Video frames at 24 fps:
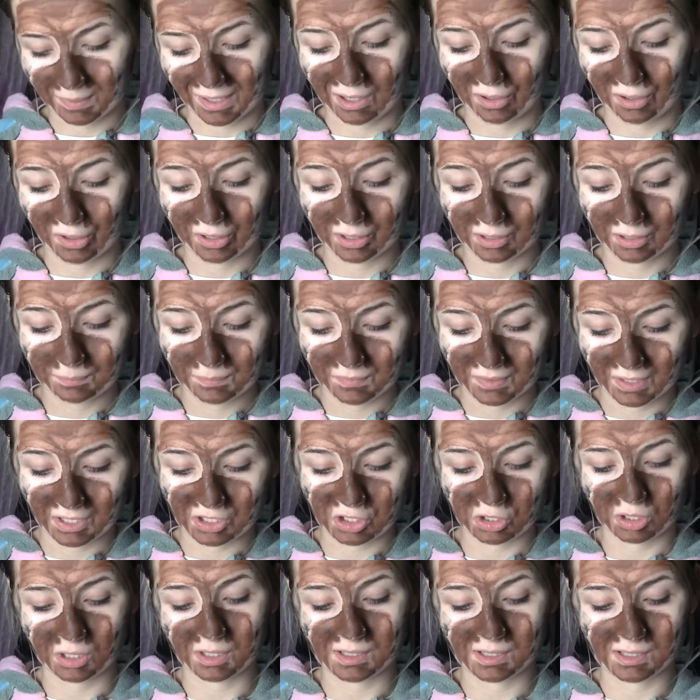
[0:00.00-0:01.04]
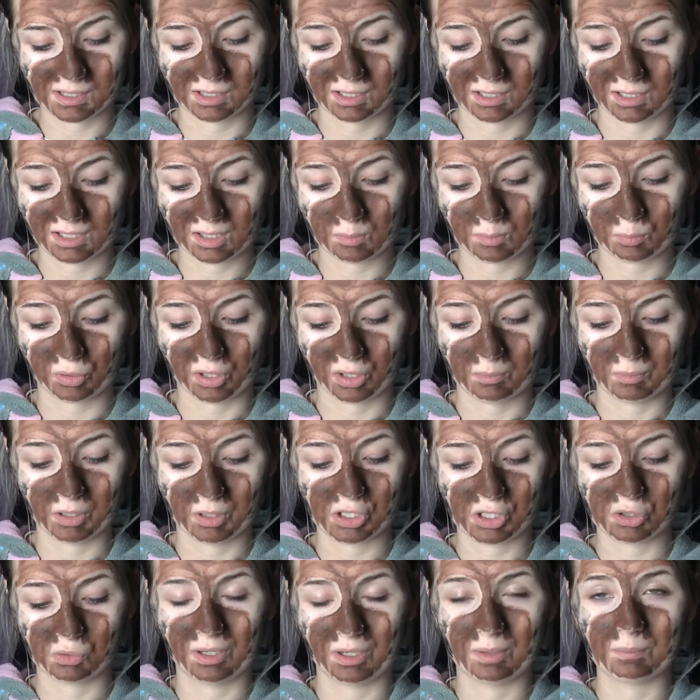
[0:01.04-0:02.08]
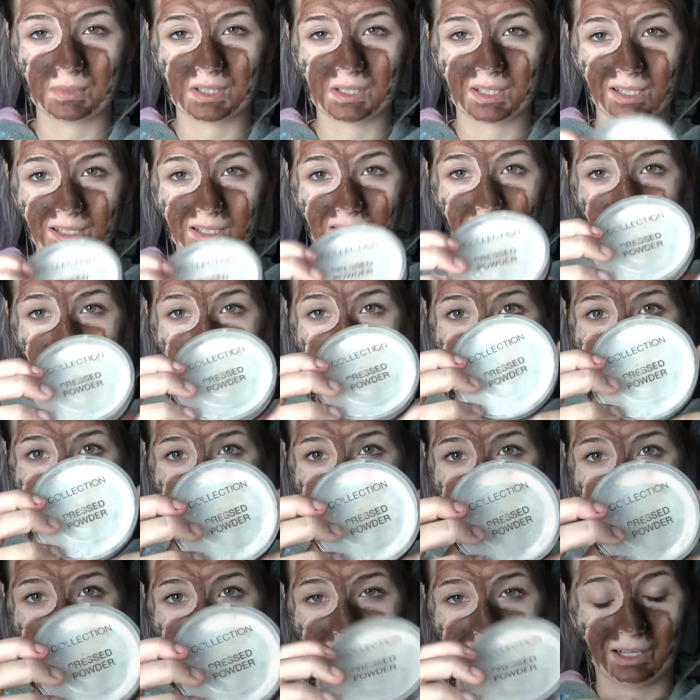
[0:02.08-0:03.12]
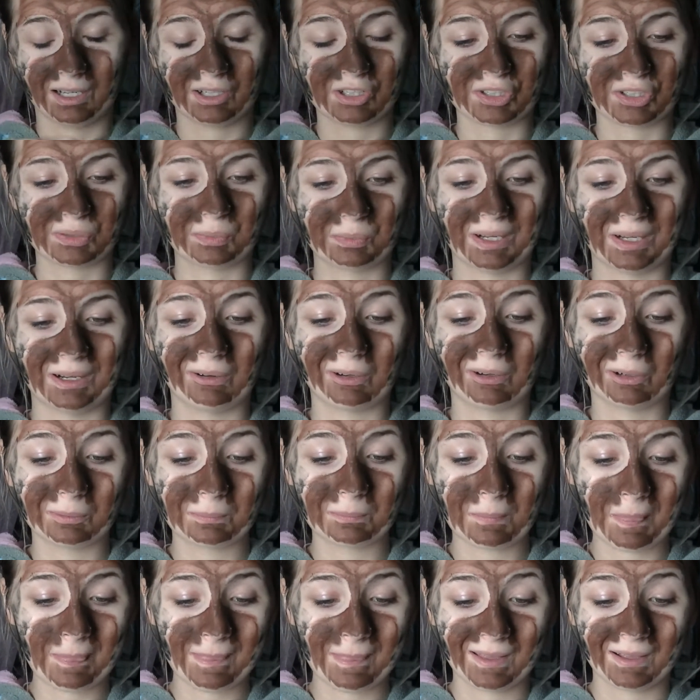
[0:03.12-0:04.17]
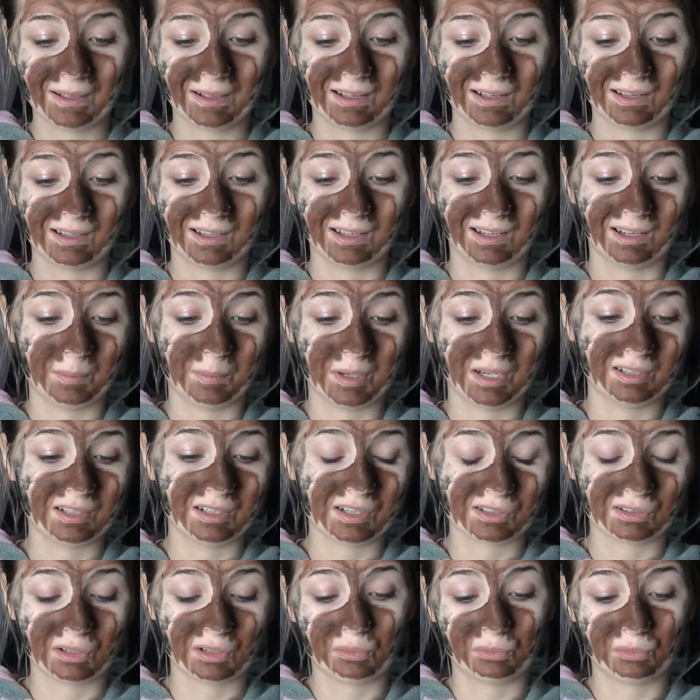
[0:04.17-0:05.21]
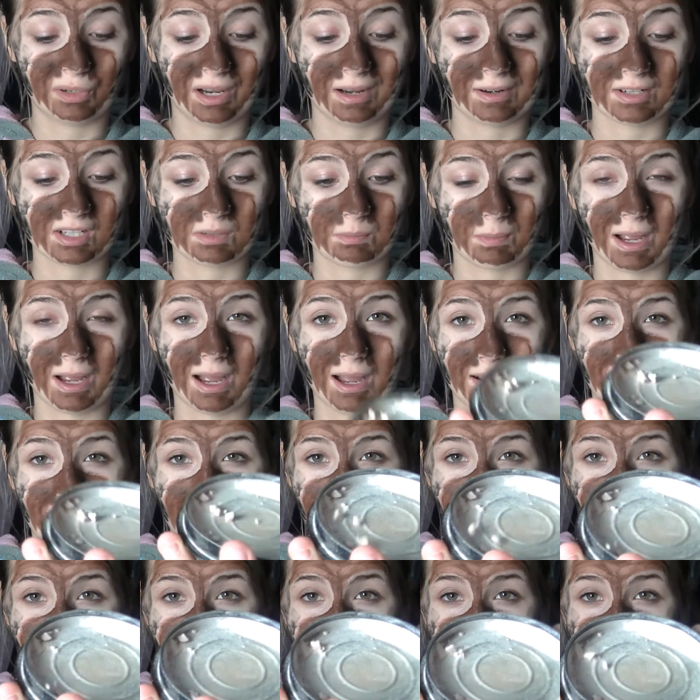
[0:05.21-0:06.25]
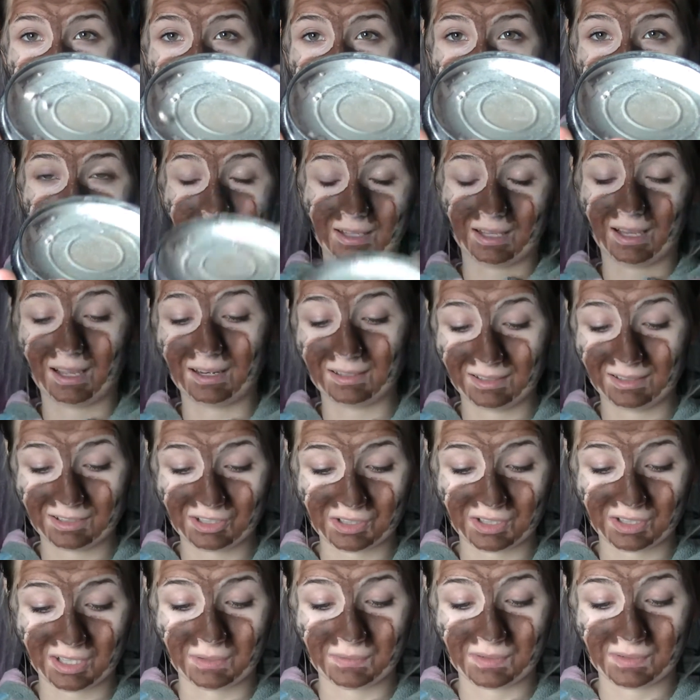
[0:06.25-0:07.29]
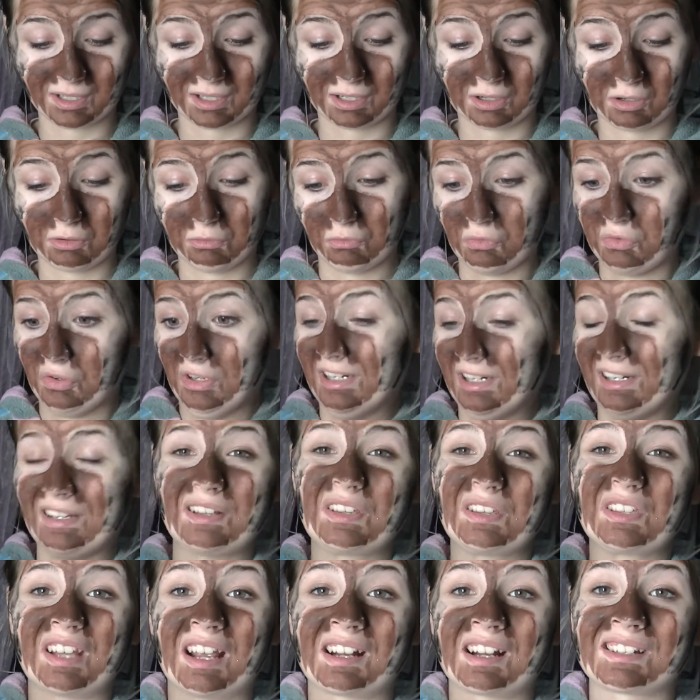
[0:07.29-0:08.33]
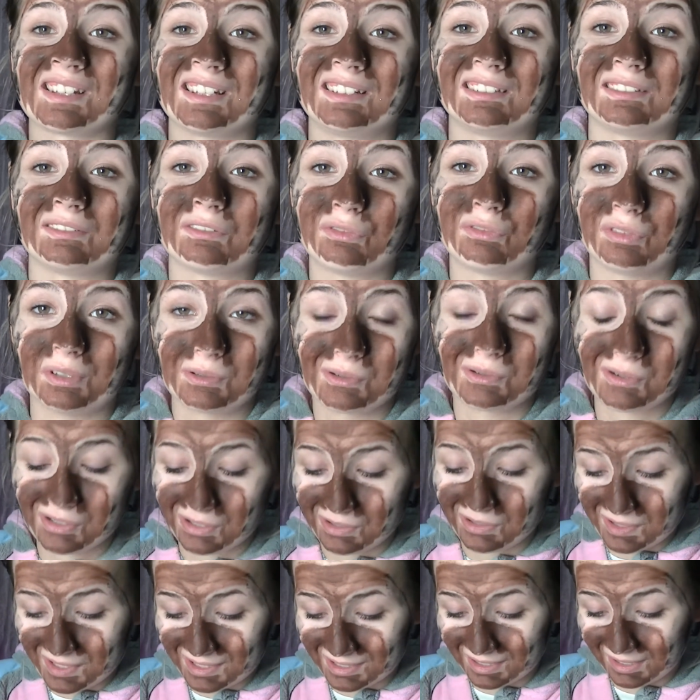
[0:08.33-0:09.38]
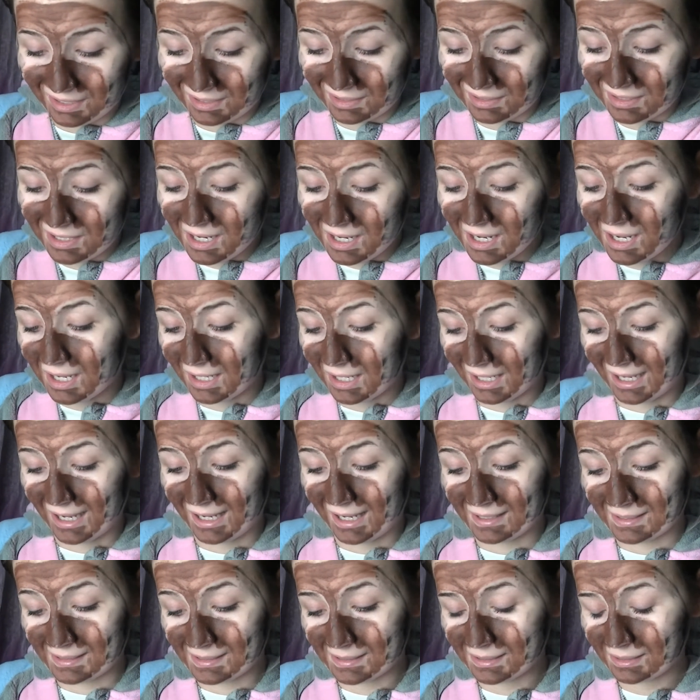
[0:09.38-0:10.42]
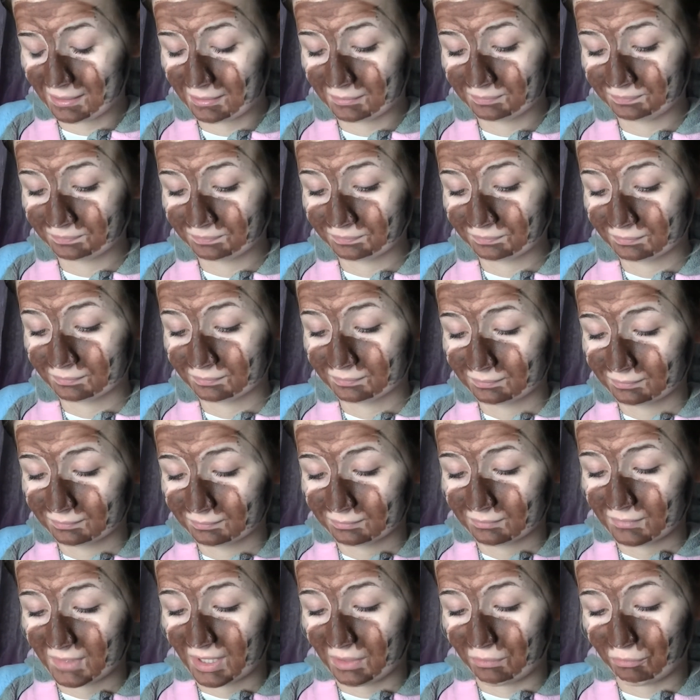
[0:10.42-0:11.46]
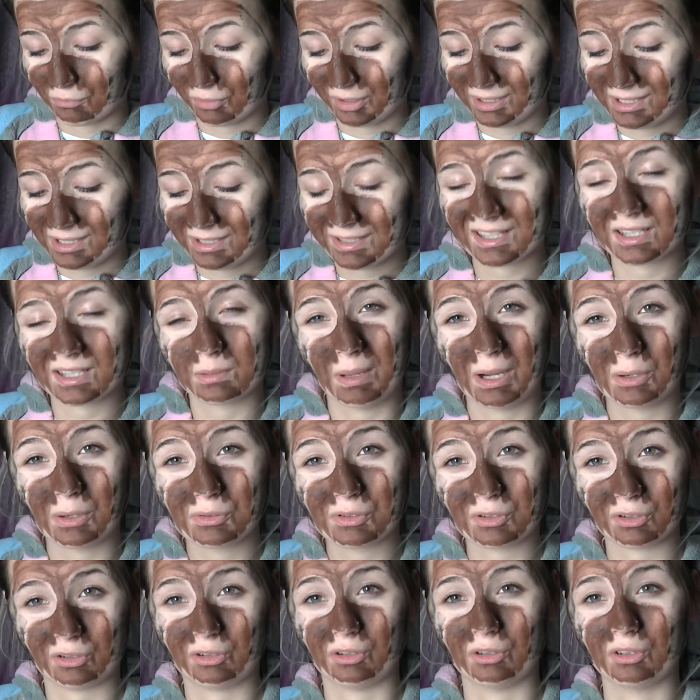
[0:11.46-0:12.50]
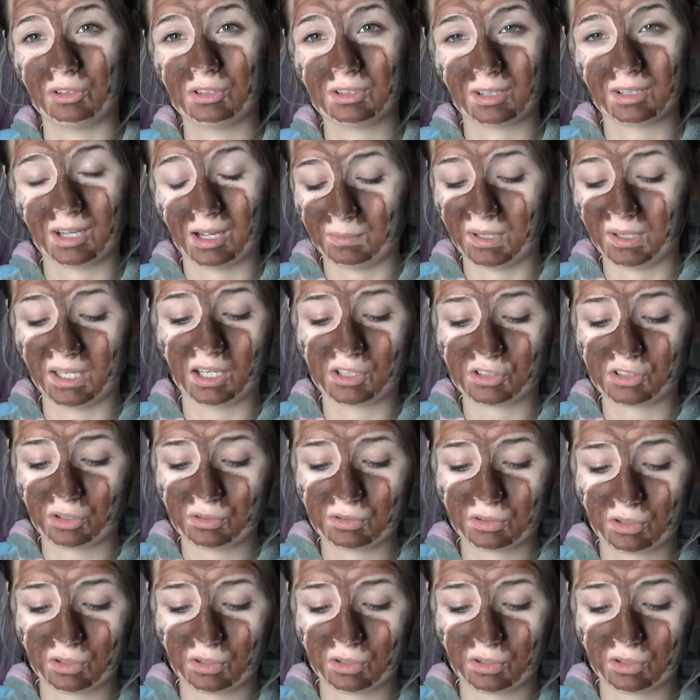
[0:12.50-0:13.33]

powder, as you can see, it's pretty much all empty. I love my collection powder. I mean, there's no flashback. Again, it just gives like a really set-in feel to your skin, and it really smells good. I mean, I don't